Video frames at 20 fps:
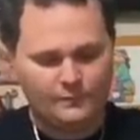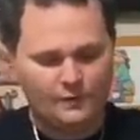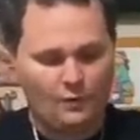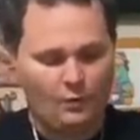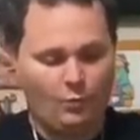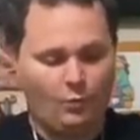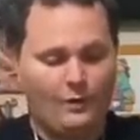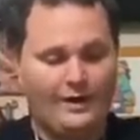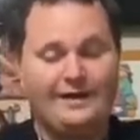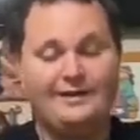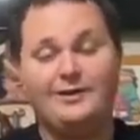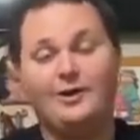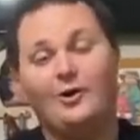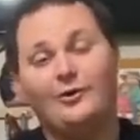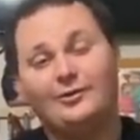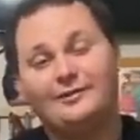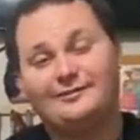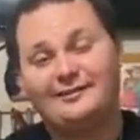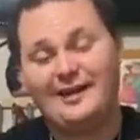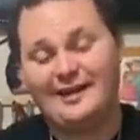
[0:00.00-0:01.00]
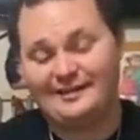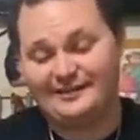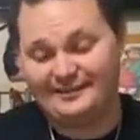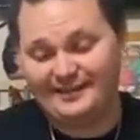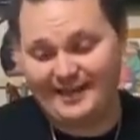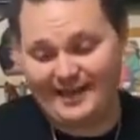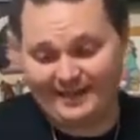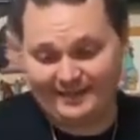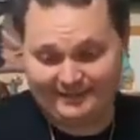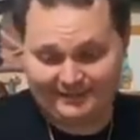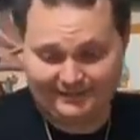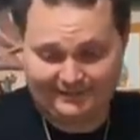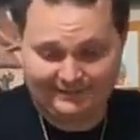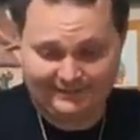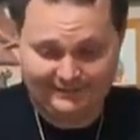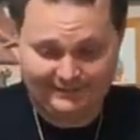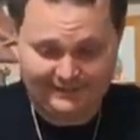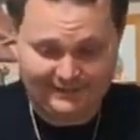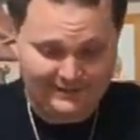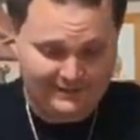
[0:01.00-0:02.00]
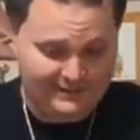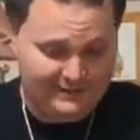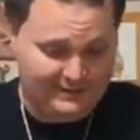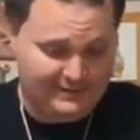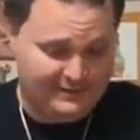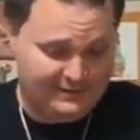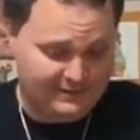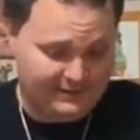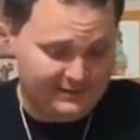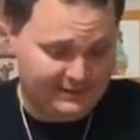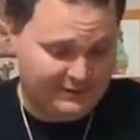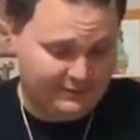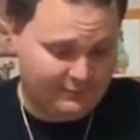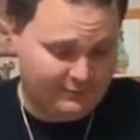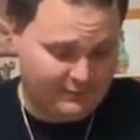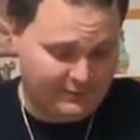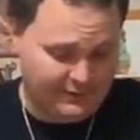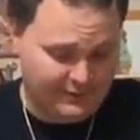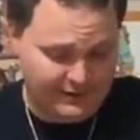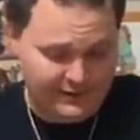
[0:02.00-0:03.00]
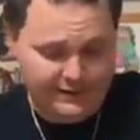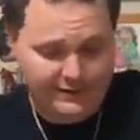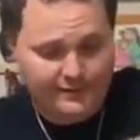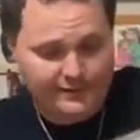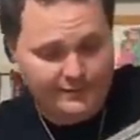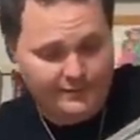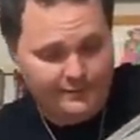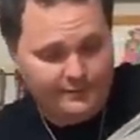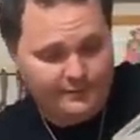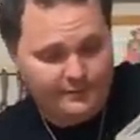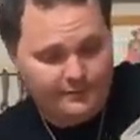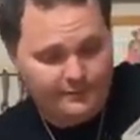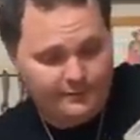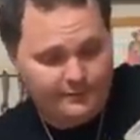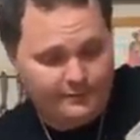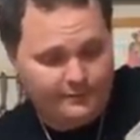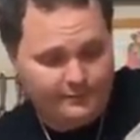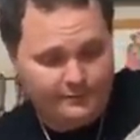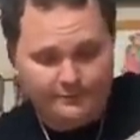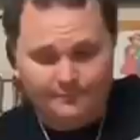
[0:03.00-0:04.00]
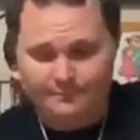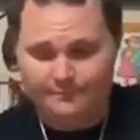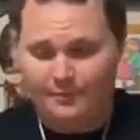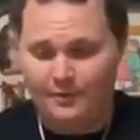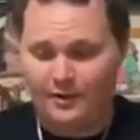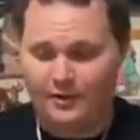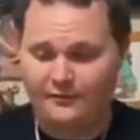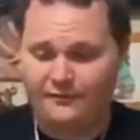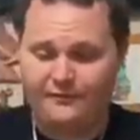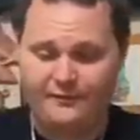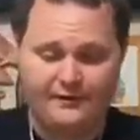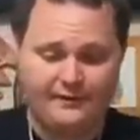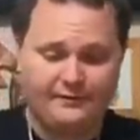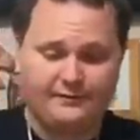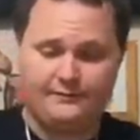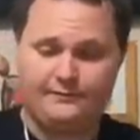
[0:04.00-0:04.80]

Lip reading: Waiting on the taste test. This one here, perfect.